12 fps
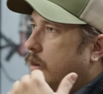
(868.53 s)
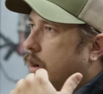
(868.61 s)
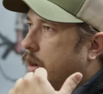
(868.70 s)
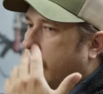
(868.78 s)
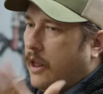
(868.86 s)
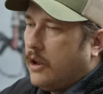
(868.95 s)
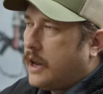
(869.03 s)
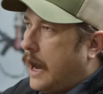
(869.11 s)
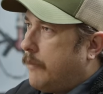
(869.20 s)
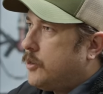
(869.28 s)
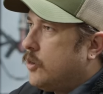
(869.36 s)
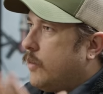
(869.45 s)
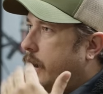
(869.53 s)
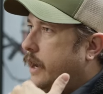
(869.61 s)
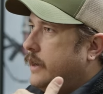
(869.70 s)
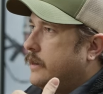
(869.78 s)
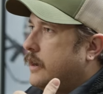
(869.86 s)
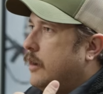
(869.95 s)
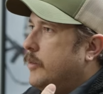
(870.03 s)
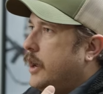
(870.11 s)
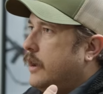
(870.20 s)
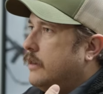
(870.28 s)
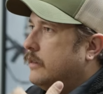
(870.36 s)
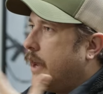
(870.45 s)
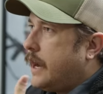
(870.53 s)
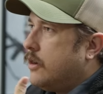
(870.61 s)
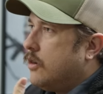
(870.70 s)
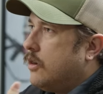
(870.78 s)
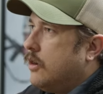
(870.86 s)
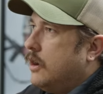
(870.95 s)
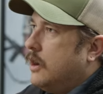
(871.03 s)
on a helicopter waiting to come in later.